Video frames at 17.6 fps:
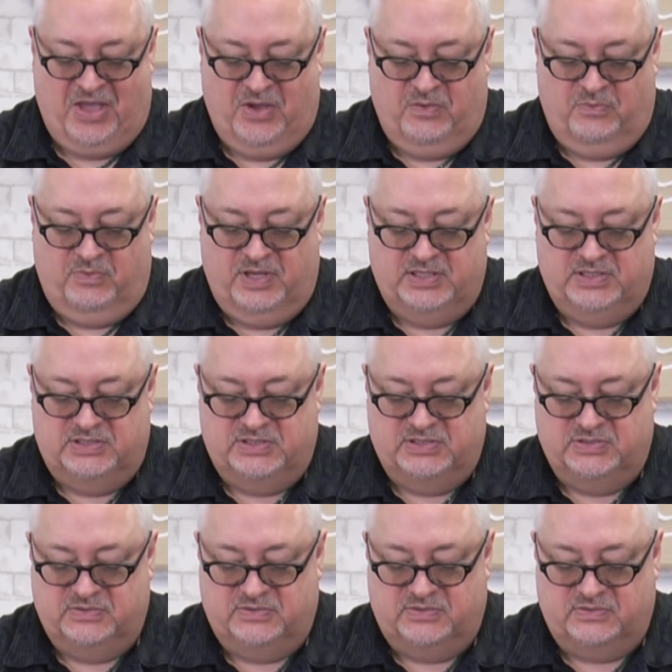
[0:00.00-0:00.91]
1,
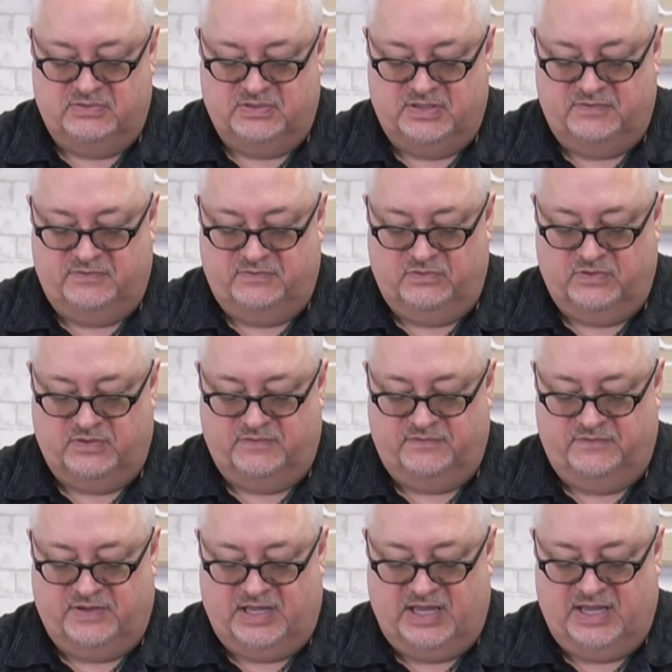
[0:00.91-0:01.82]
2, 3, 4,
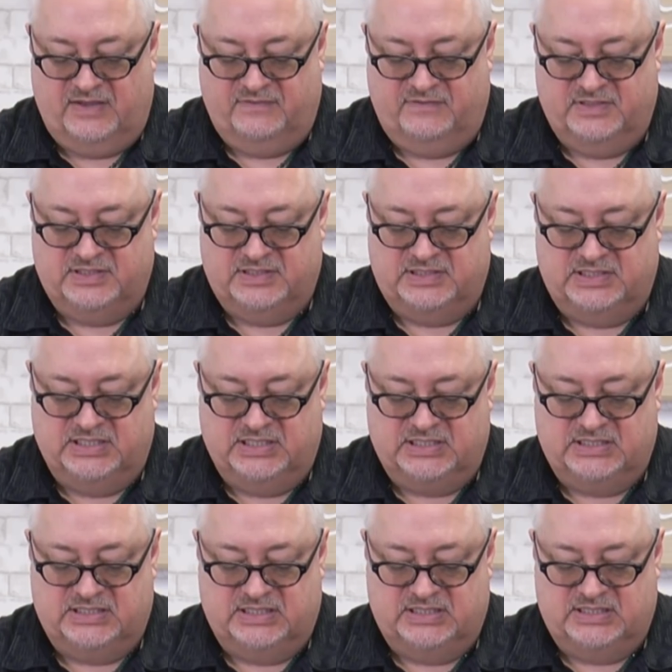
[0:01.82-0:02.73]
5,
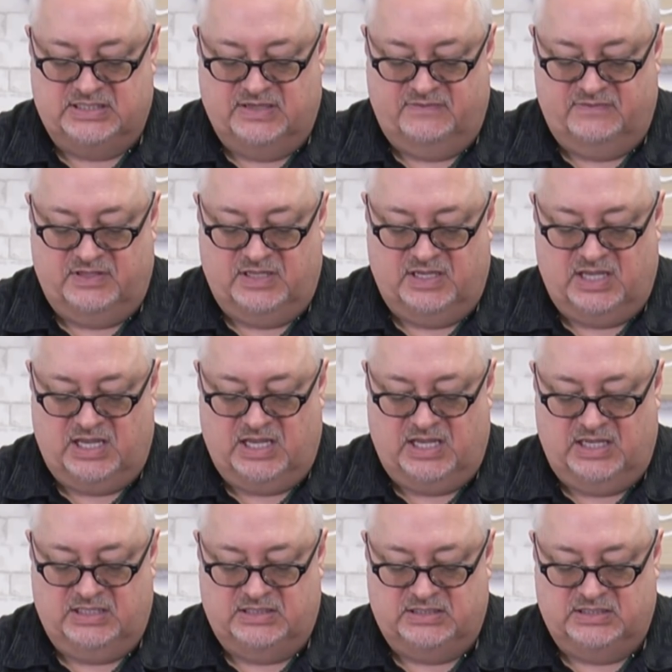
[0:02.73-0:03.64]
6, 7,
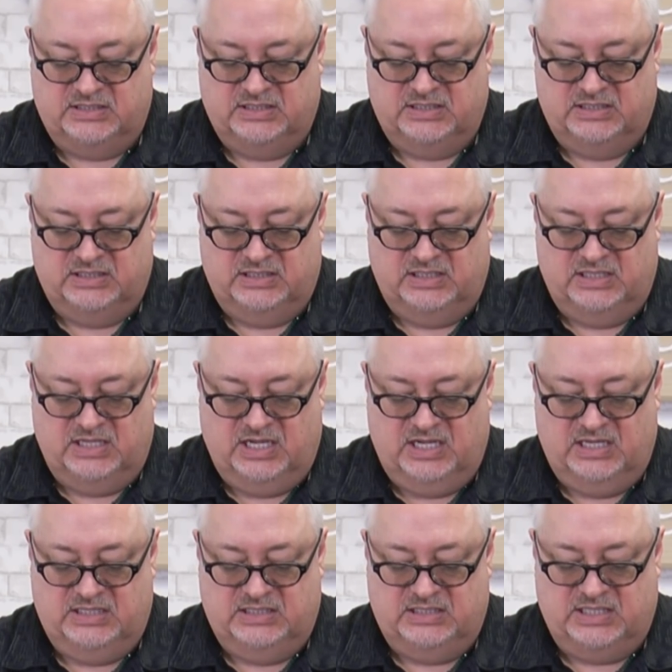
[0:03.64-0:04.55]
8,
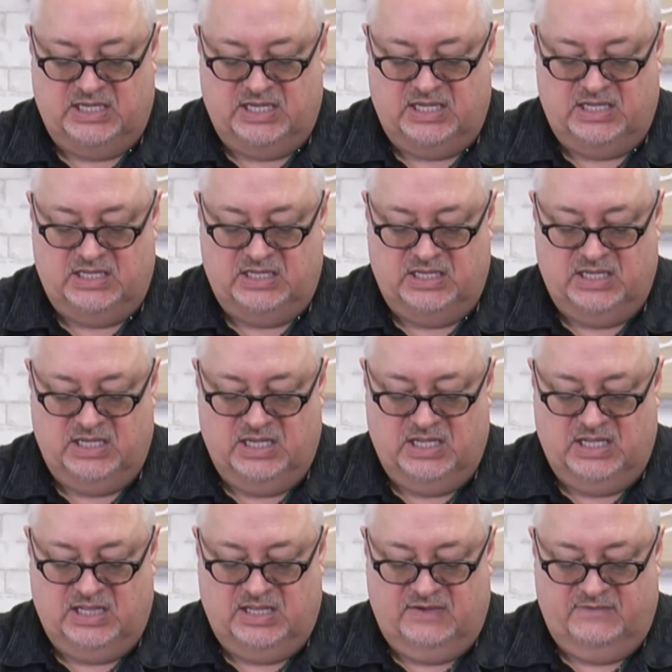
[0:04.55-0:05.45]
9, 10,
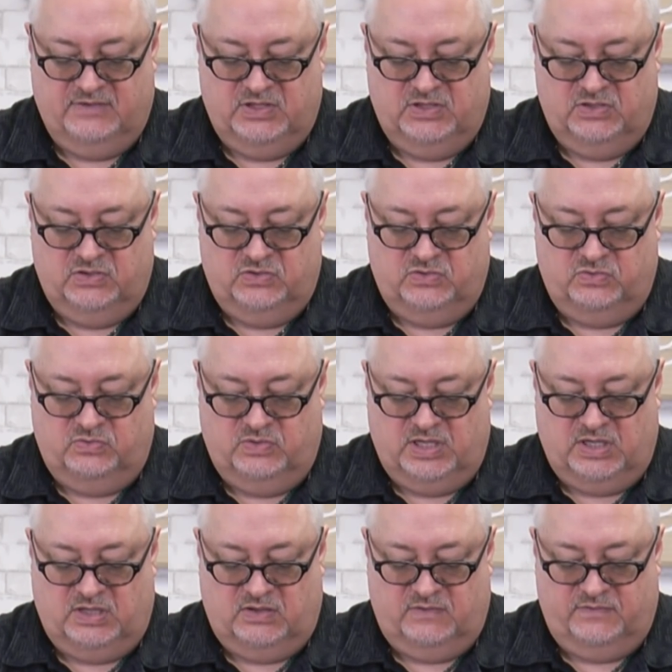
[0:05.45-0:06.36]

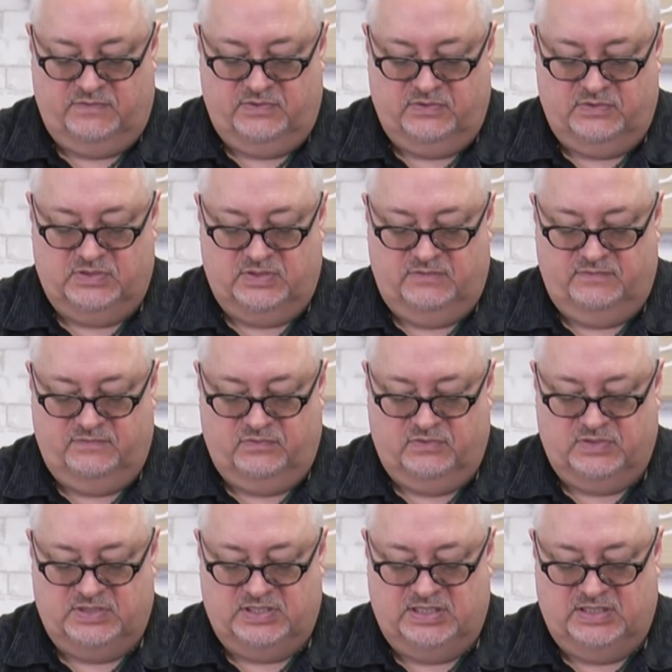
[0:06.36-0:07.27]
12, 13,
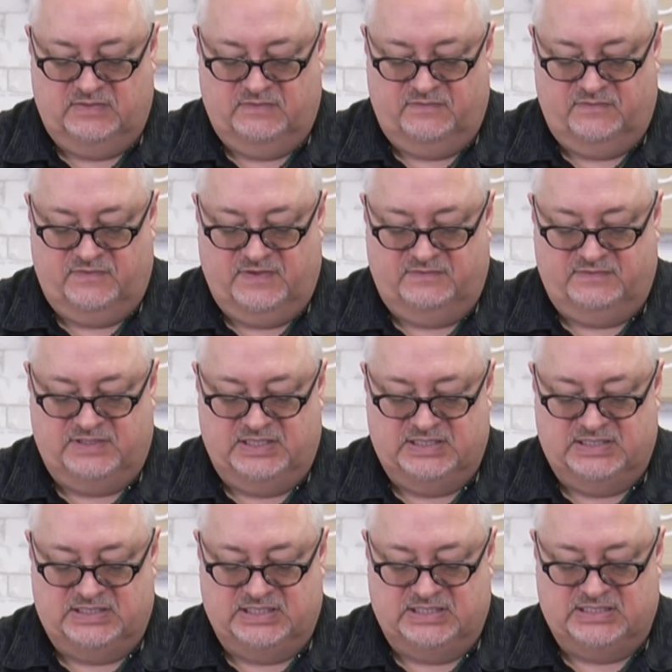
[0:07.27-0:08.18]
14, 15,
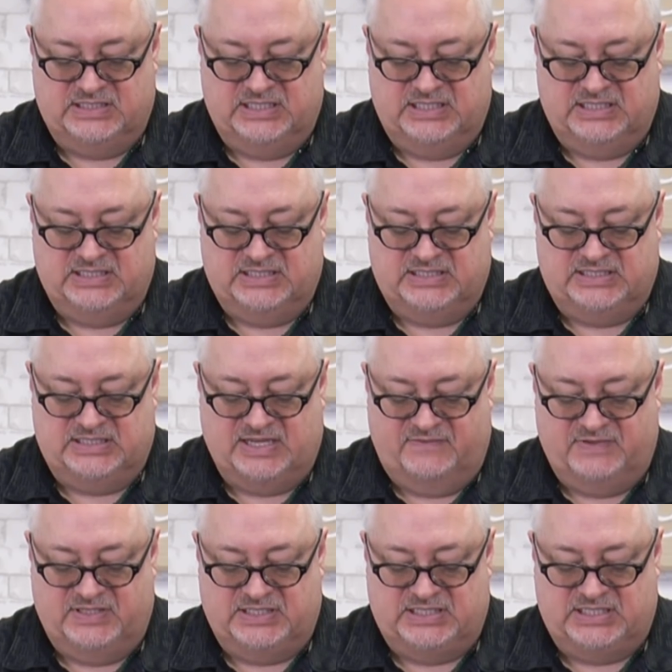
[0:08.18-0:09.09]
16,
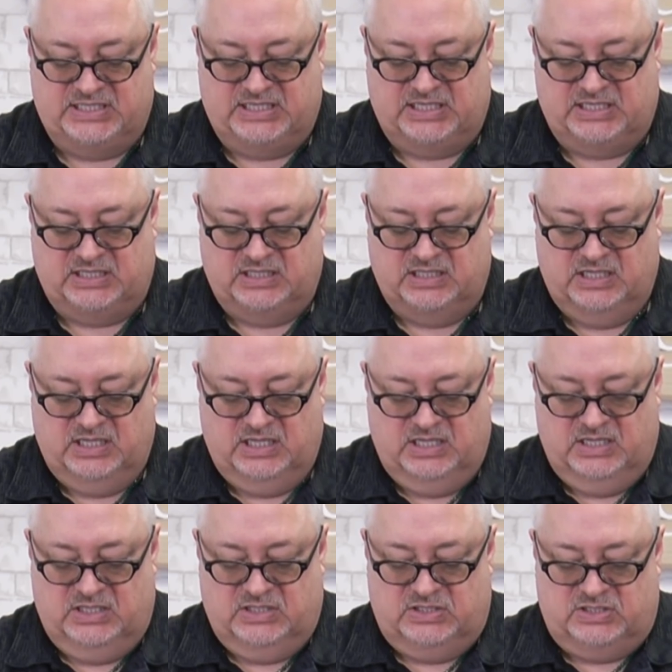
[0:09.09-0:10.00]
17.
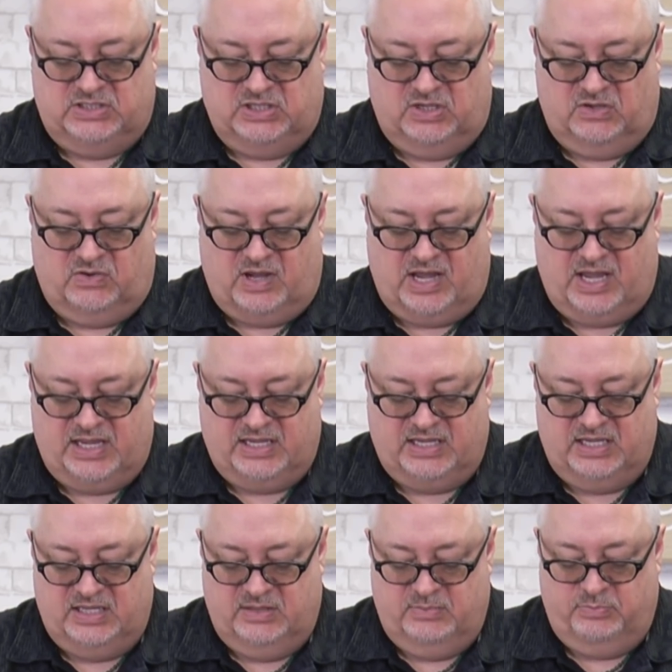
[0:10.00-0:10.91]
So I
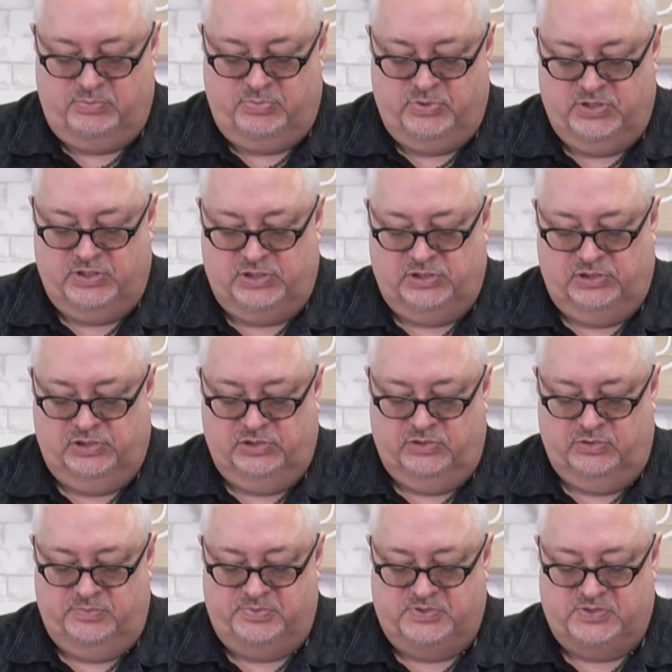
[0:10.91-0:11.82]
can put
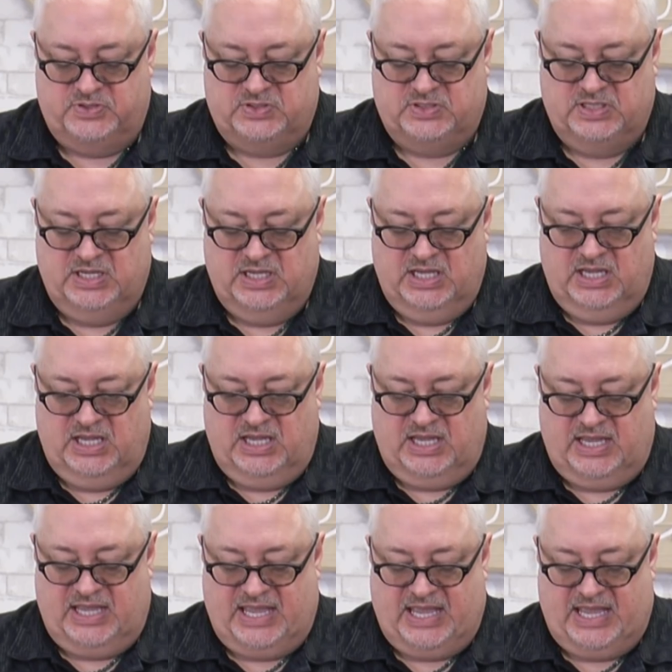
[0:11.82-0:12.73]
loops
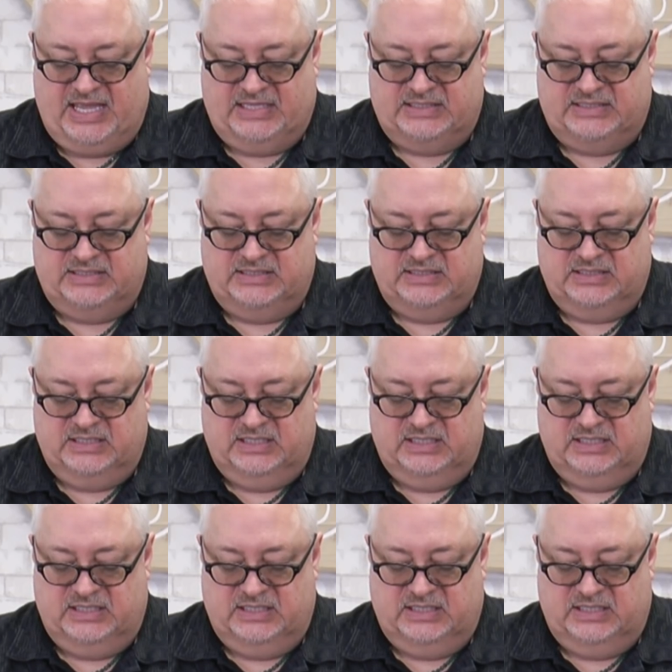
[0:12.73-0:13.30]
at